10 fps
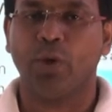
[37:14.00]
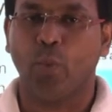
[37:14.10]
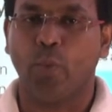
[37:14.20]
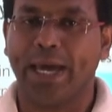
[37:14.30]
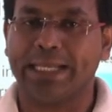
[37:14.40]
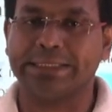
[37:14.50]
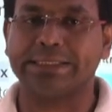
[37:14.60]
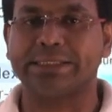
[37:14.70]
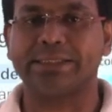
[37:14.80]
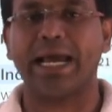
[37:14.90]
when
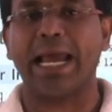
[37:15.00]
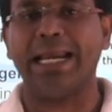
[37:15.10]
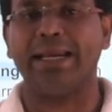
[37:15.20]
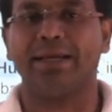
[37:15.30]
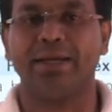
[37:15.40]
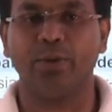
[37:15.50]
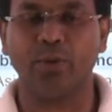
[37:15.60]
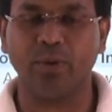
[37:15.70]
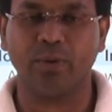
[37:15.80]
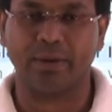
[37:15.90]
child,
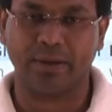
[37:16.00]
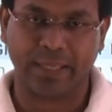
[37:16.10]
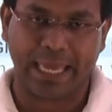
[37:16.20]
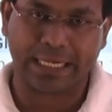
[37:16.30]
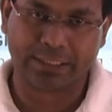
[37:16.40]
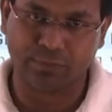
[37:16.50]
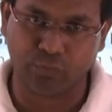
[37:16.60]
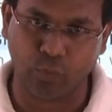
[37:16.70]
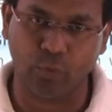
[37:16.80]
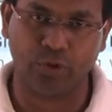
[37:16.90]
gets
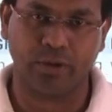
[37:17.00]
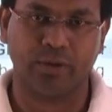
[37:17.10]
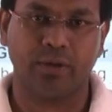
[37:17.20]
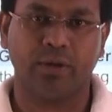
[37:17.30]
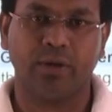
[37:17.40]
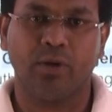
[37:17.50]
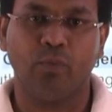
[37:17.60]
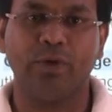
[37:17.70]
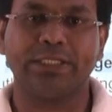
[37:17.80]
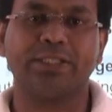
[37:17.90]
food
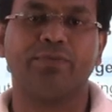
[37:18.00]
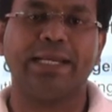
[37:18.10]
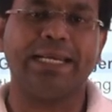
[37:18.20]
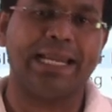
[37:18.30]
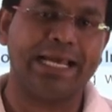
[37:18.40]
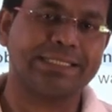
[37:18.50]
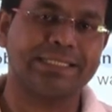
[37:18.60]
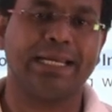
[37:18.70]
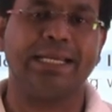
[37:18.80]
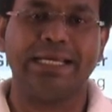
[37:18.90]
which is very less
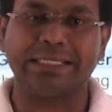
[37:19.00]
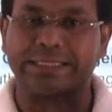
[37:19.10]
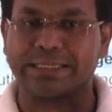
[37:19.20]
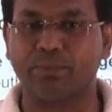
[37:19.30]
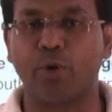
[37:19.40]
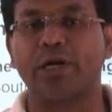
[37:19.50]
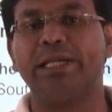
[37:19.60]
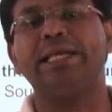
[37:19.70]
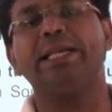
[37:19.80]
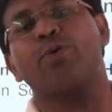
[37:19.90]
than his
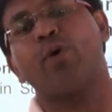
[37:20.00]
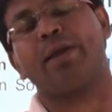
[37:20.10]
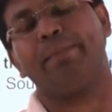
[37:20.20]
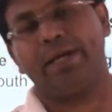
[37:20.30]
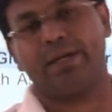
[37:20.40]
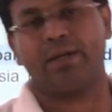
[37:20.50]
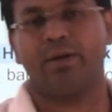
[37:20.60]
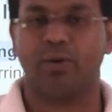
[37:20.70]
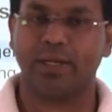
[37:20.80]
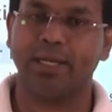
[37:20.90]
bodily requirement,
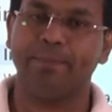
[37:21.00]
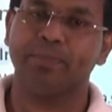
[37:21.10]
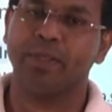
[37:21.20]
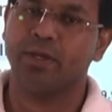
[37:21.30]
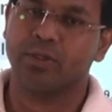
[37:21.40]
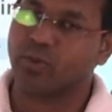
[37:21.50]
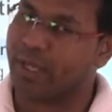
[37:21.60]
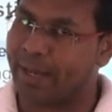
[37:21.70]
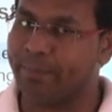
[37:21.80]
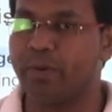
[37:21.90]
okay. So
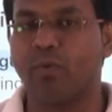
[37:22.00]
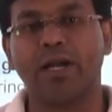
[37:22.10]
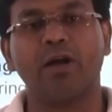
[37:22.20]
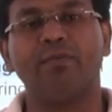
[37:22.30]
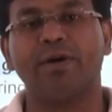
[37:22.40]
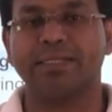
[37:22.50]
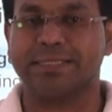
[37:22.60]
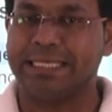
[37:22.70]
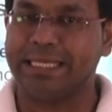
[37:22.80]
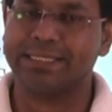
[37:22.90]
every one of
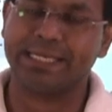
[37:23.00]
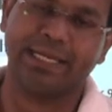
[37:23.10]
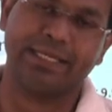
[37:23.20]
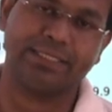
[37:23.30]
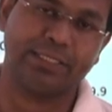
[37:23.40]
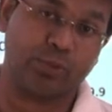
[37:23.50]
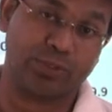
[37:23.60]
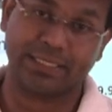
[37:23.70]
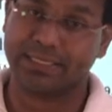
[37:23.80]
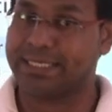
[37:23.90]
us needs energy to
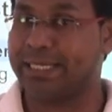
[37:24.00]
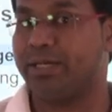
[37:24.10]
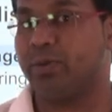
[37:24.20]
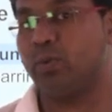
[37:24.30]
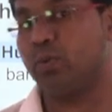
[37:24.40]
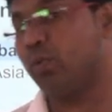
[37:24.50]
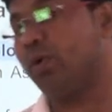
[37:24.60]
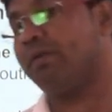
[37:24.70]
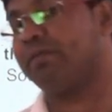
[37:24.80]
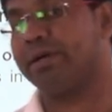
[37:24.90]
sustain, to do
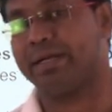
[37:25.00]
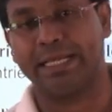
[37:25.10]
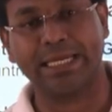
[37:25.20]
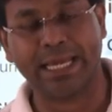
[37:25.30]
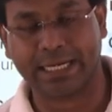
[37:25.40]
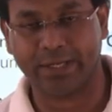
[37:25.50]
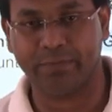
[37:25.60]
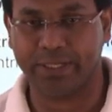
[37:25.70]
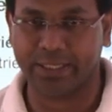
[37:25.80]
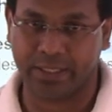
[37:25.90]
our daily
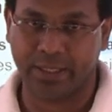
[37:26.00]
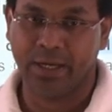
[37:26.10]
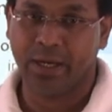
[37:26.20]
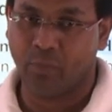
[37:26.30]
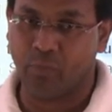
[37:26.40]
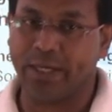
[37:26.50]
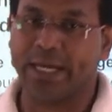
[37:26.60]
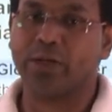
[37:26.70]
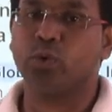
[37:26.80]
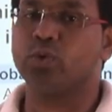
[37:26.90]
activity. We
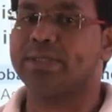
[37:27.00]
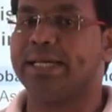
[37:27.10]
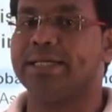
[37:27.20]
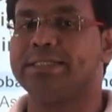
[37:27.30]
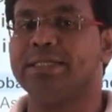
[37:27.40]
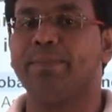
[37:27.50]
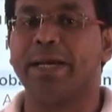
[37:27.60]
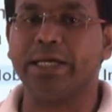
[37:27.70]
get those energy by